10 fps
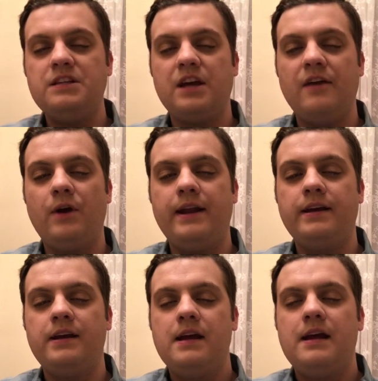to get
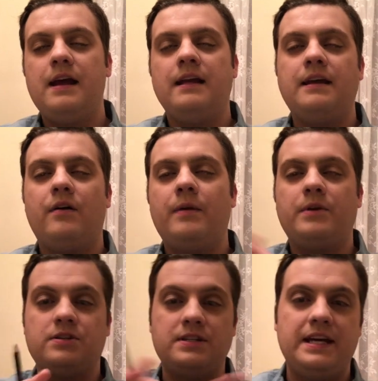ready. And now I'm
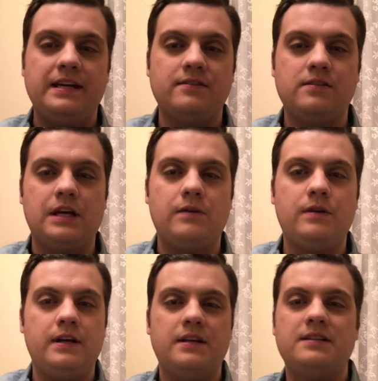also taking it slow
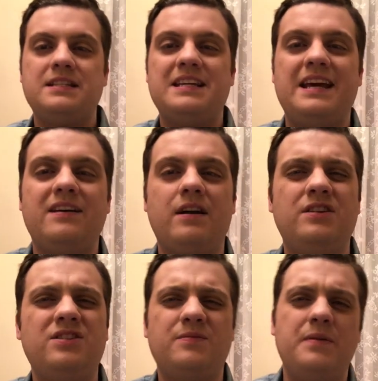and it doesn't take, it
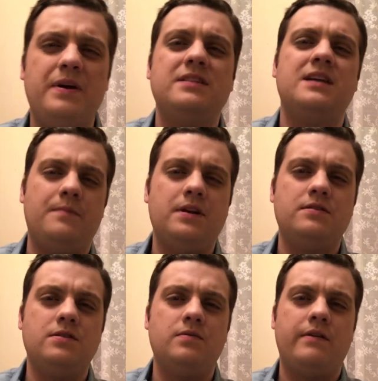took me about 10 minutes
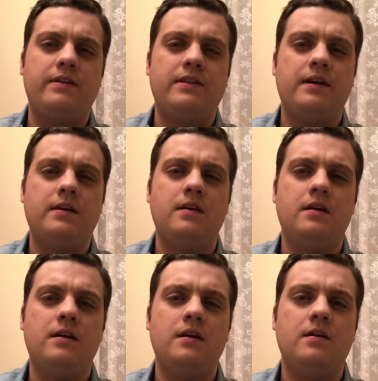to do everything
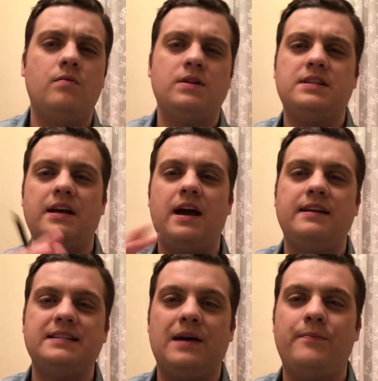once I got
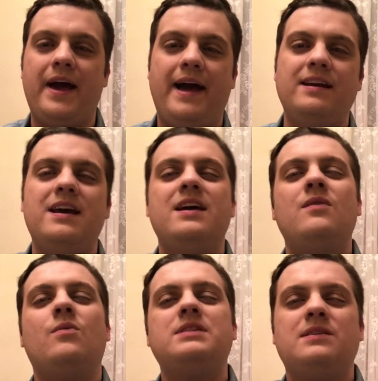it down pat.
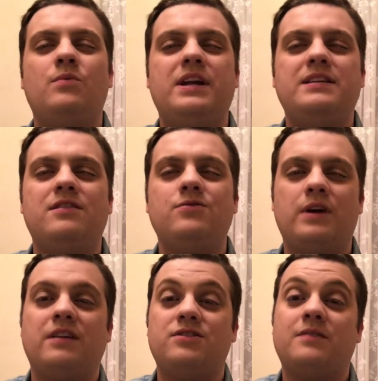When, when I did the
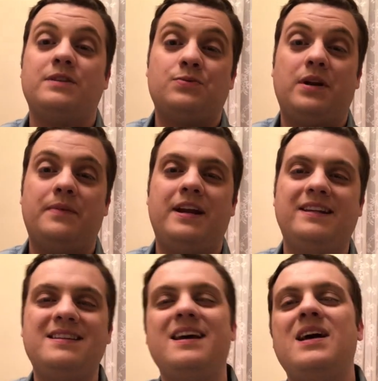trial, it took me 20
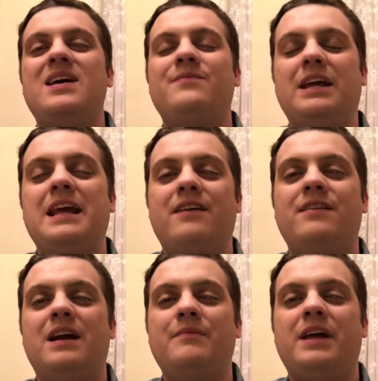minutes. but now
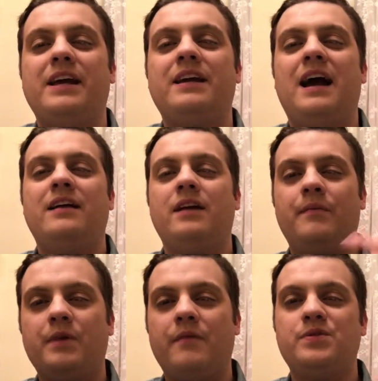that I'm like, I,
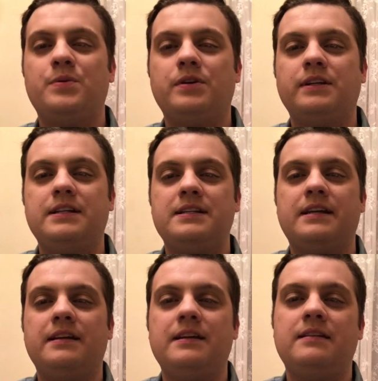am comfortable and I did
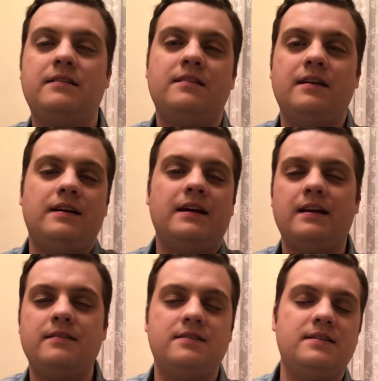it, it you,
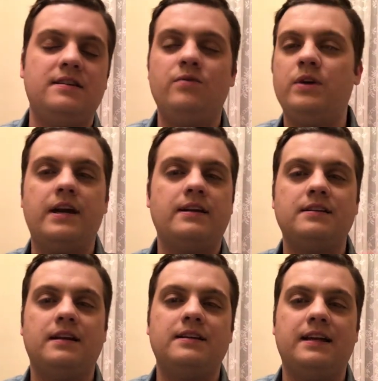can, you can get it
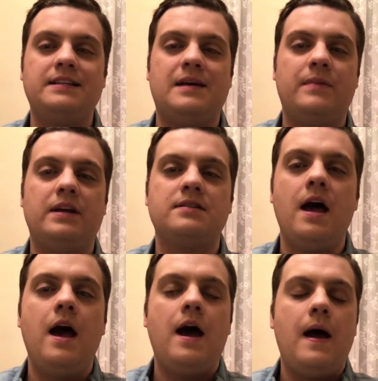done in like 10 minutes.
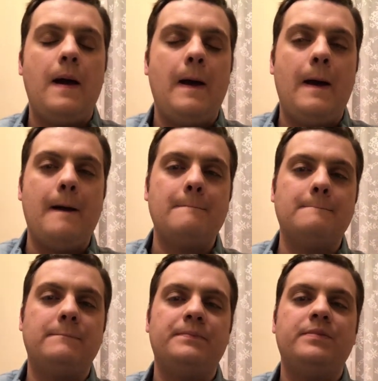
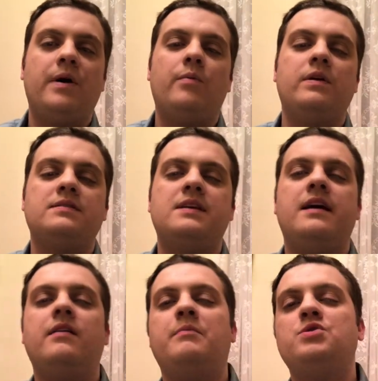Um, but when,
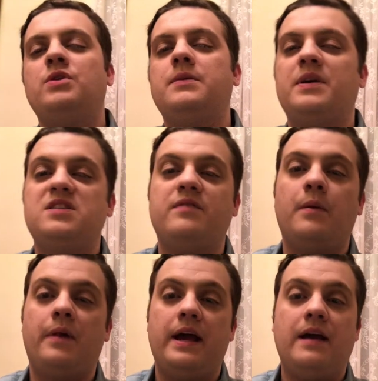say, I'm doing the
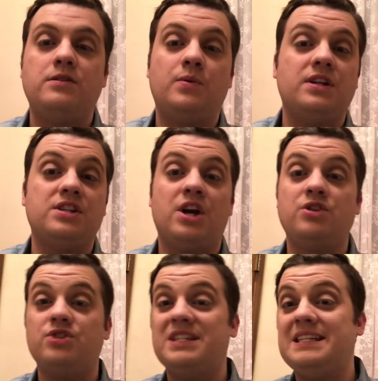Pennsylvania Playhouse one, it's
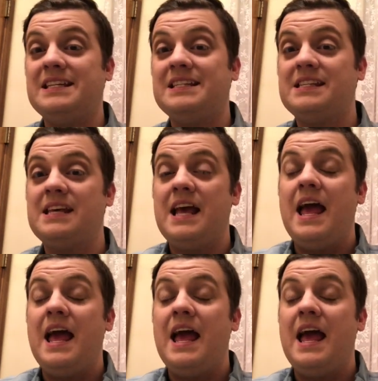100 seats,